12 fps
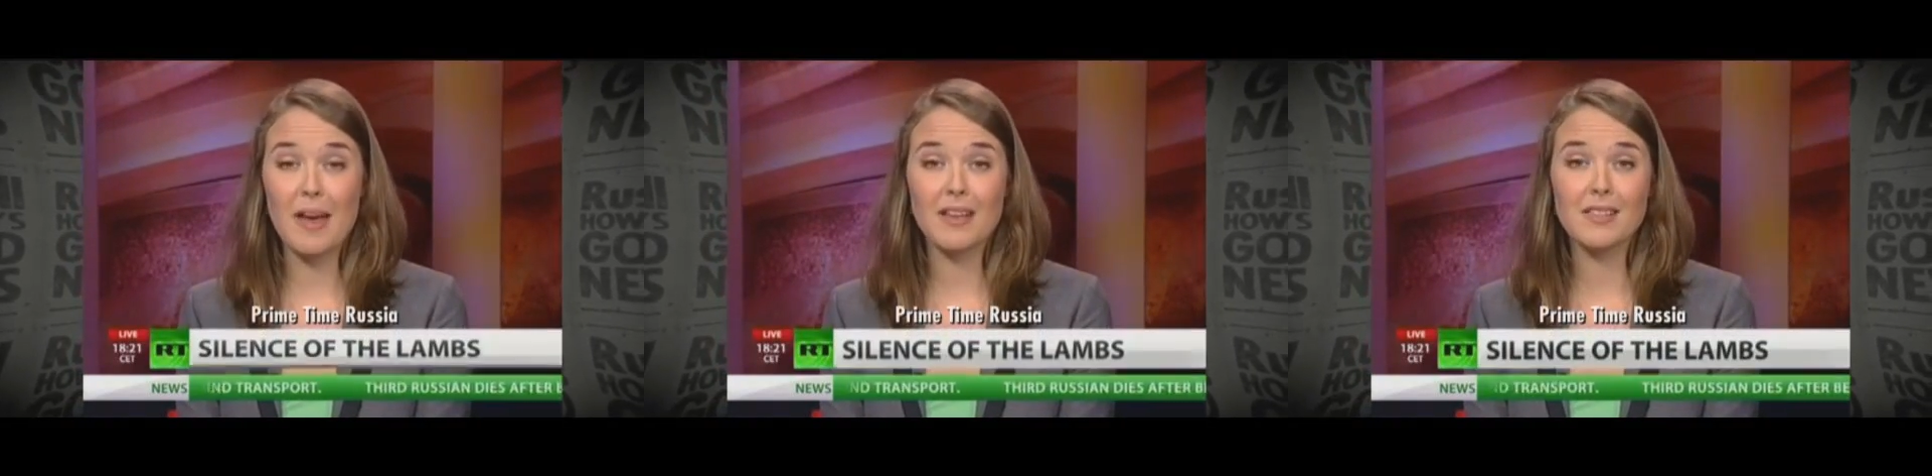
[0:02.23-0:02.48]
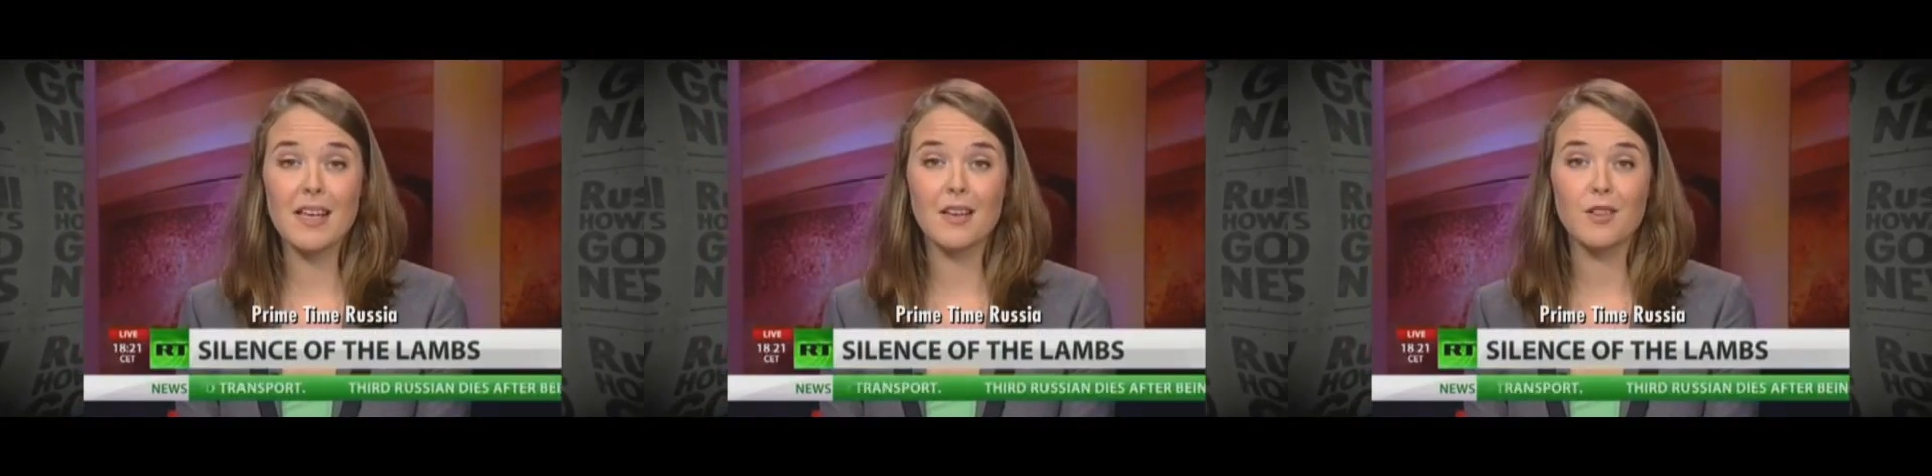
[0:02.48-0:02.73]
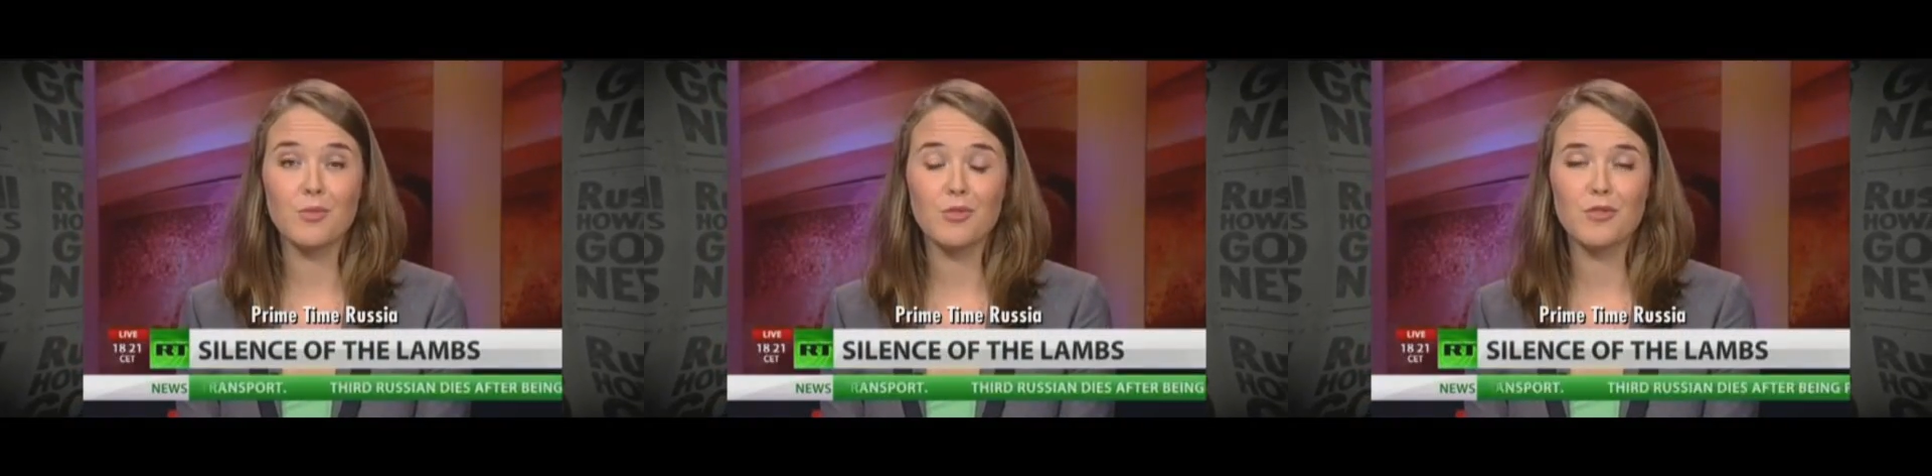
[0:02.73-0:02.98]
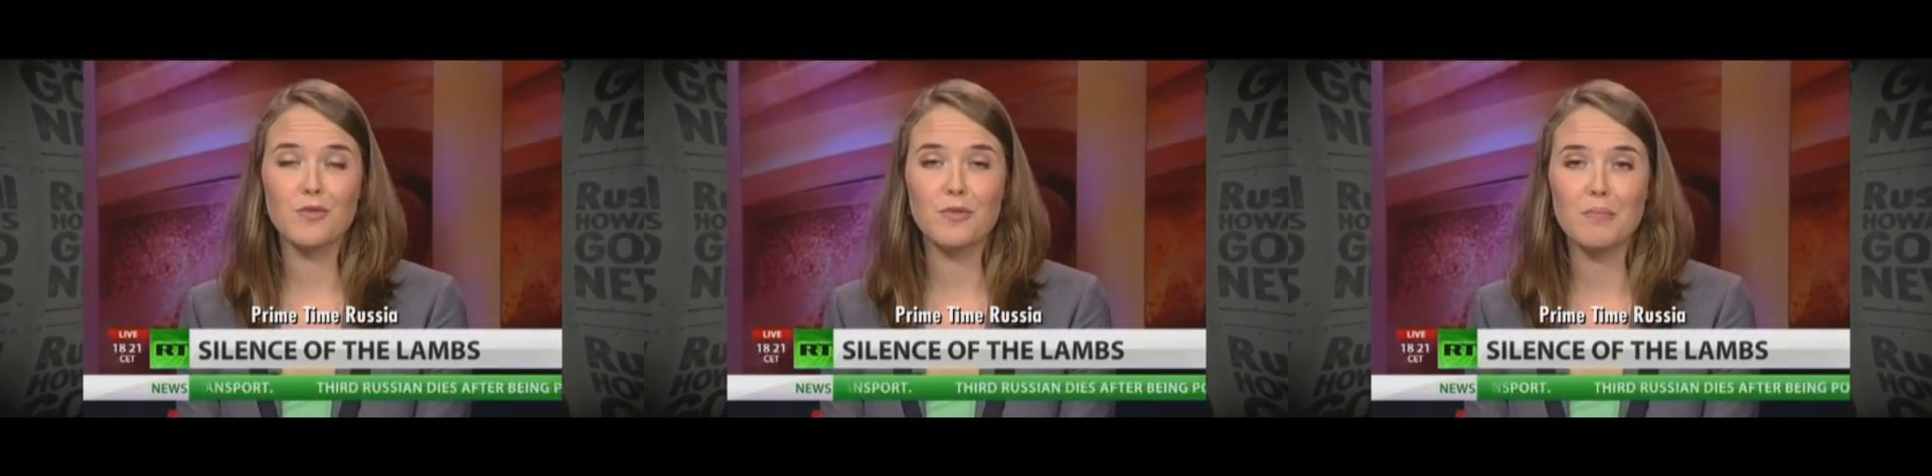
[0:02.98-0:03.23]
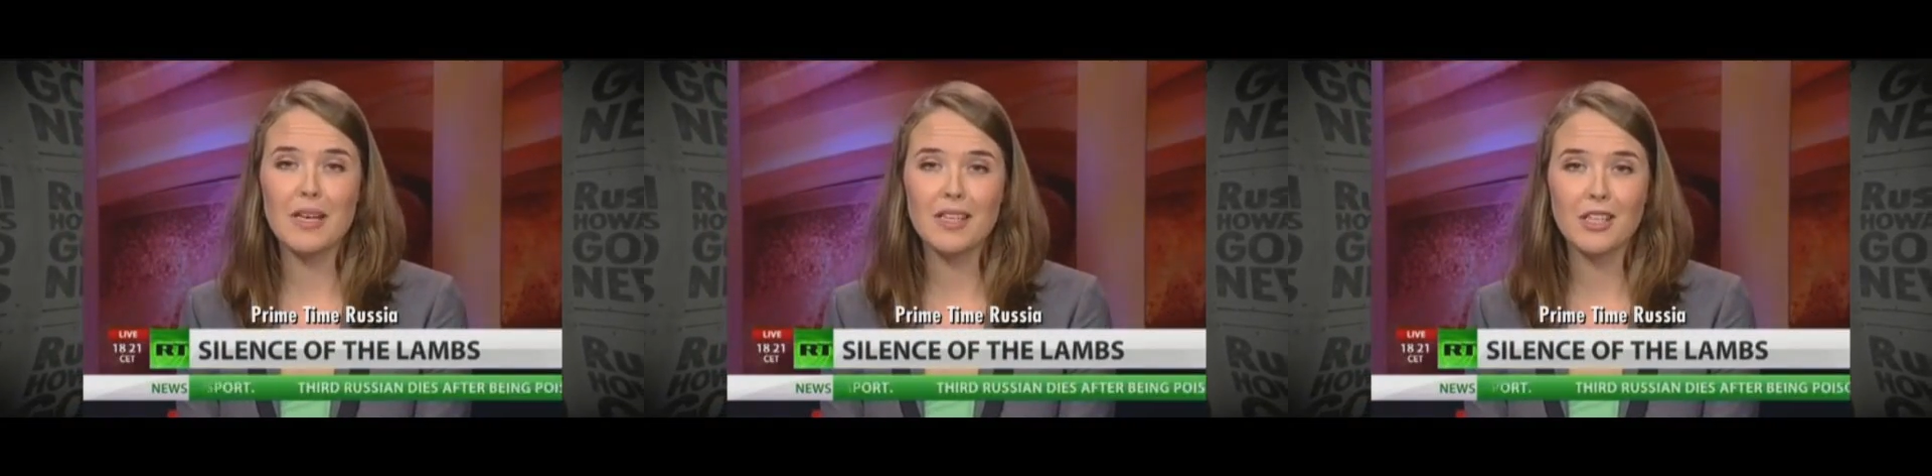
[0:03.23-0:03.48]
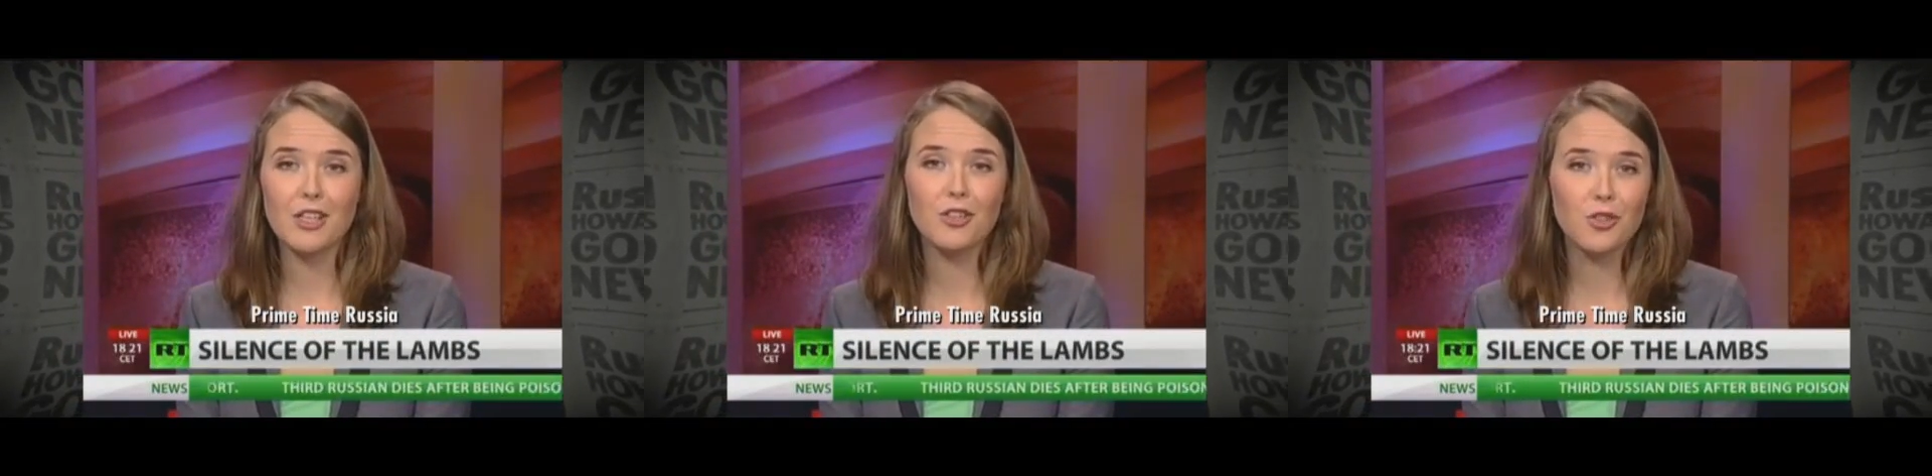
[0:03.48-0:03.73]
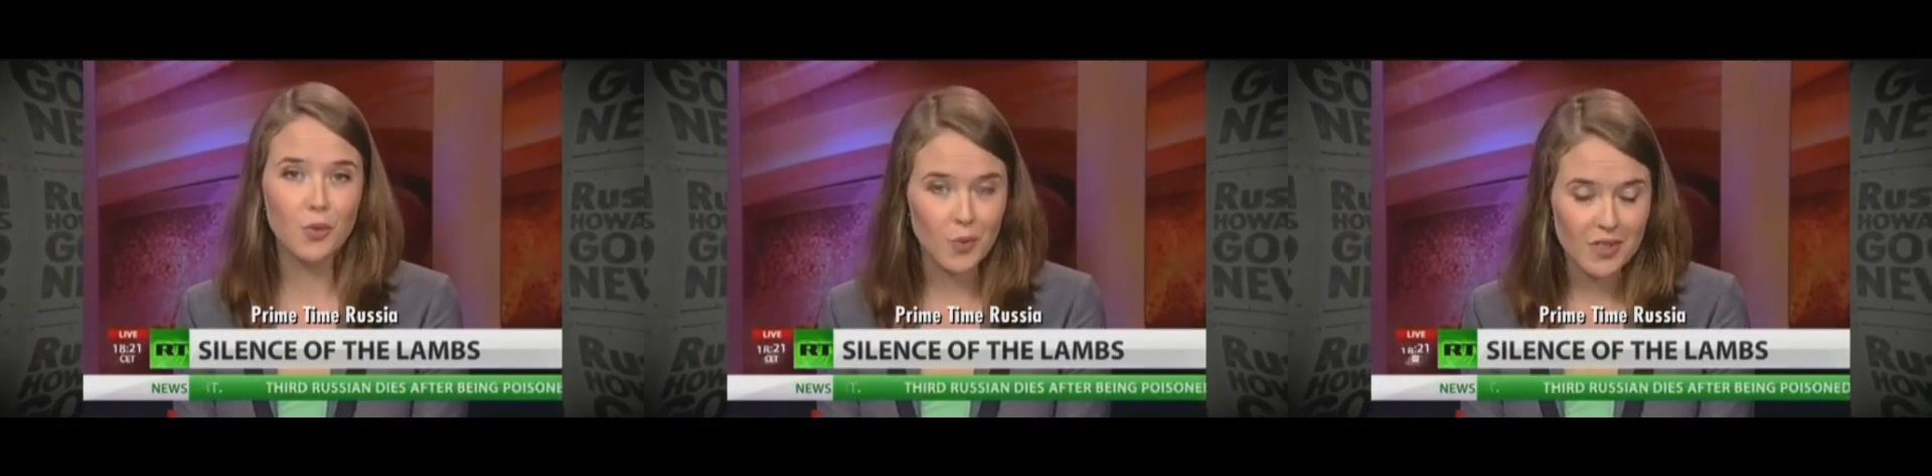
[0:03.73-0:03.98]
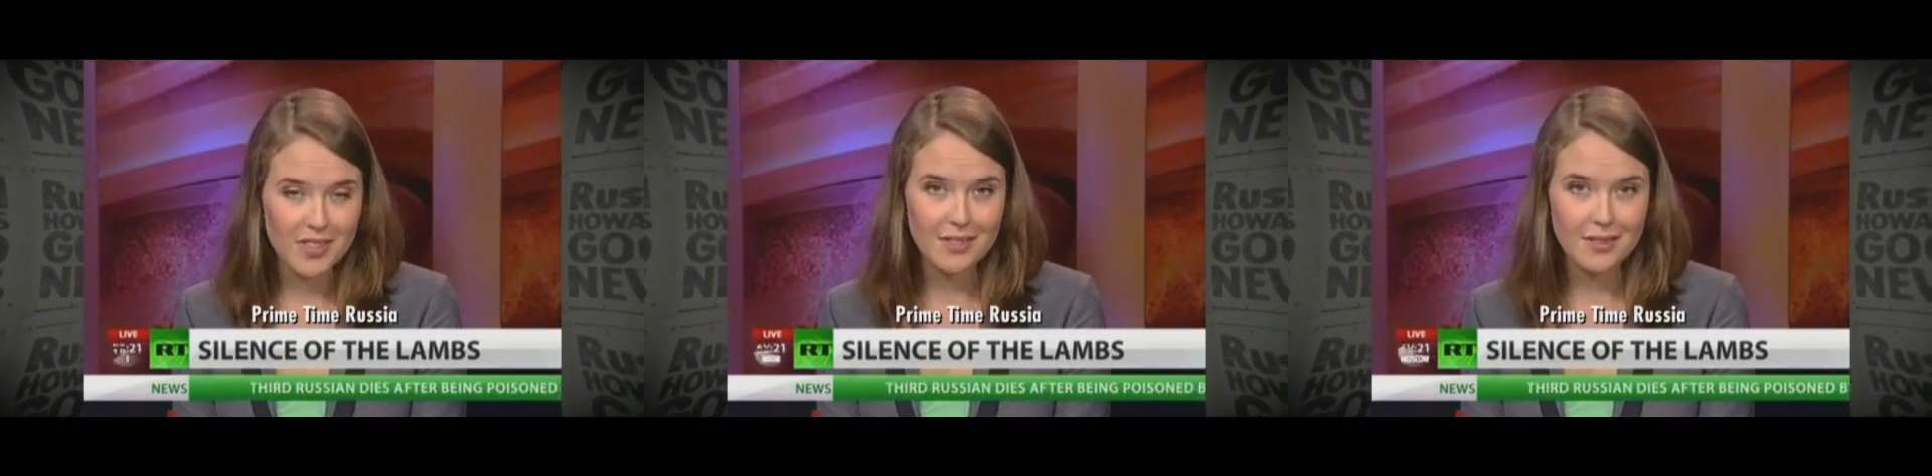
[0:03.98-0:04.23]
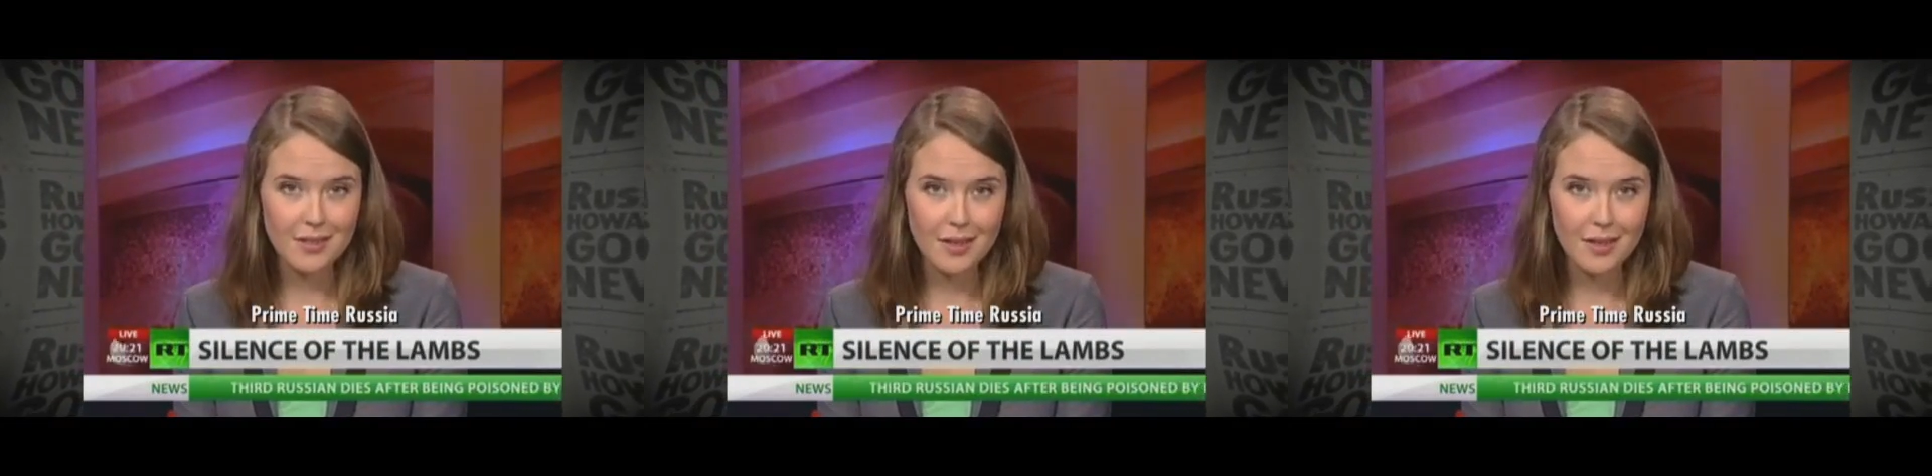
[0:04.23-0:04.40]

banned animals from making noise at